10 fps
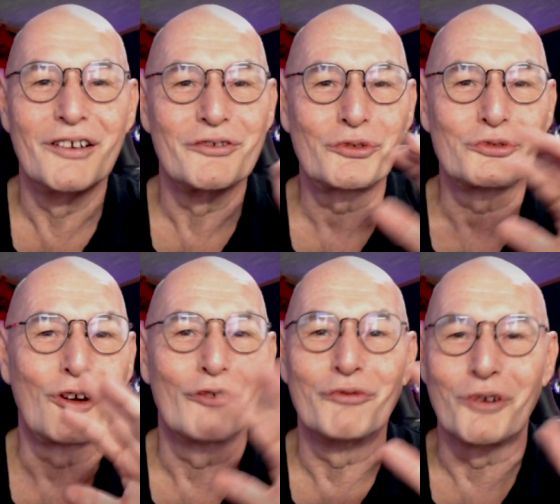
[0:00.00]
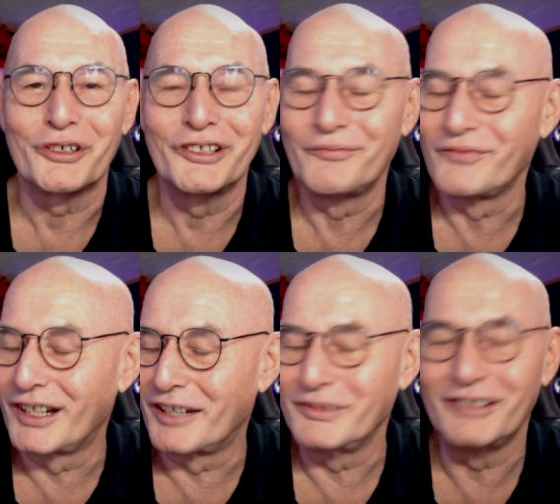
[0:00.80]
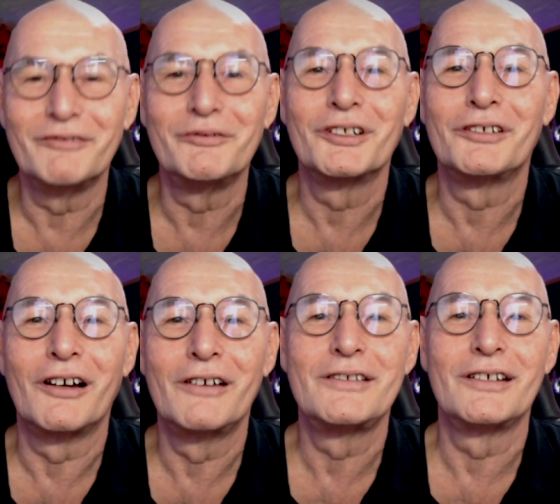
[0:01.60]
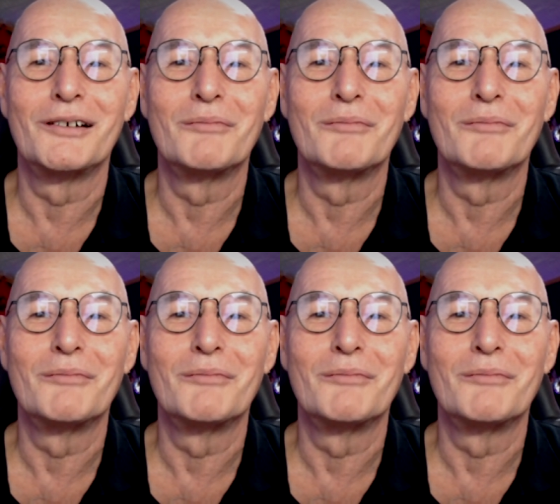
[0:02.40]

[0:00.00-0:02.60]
So don't worry. I mean, you are not uh,